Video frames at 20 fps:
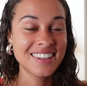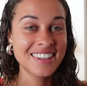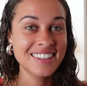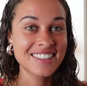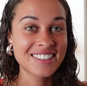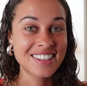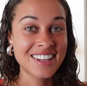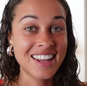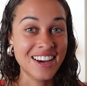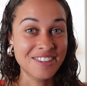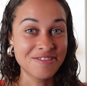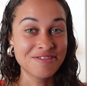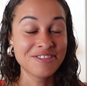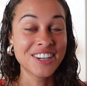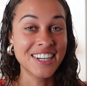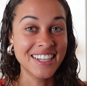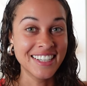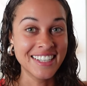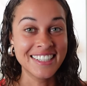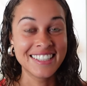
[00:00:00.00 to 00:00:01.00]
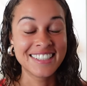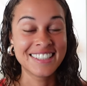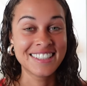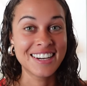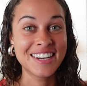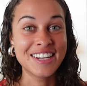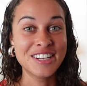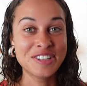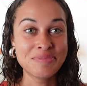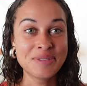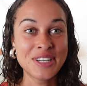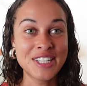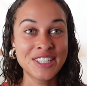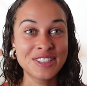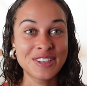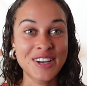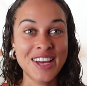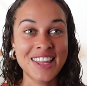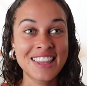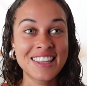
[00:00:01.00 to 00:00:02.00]
so that really excited me
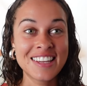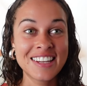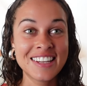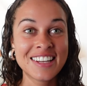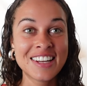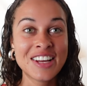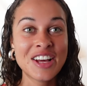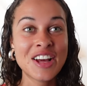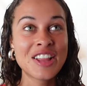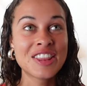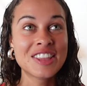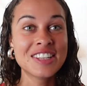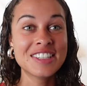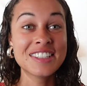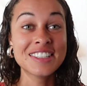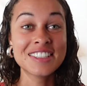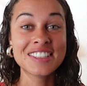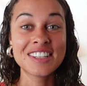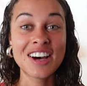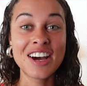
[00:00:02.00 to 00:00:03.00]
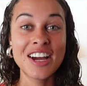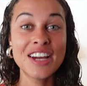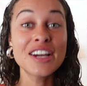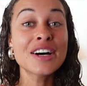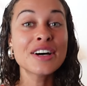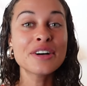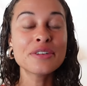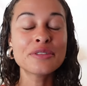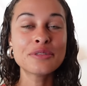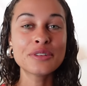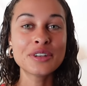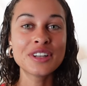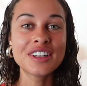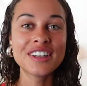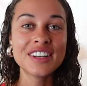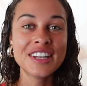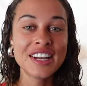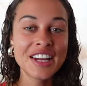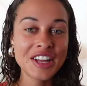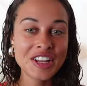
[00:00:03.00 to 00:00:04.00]
so i think the desire for
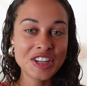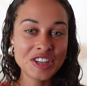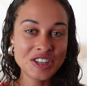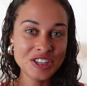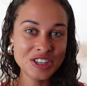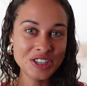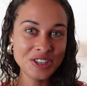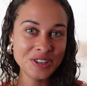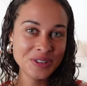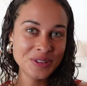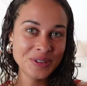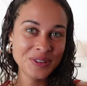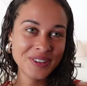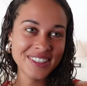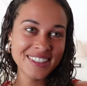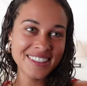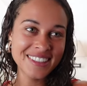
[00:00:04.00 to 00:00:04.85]
new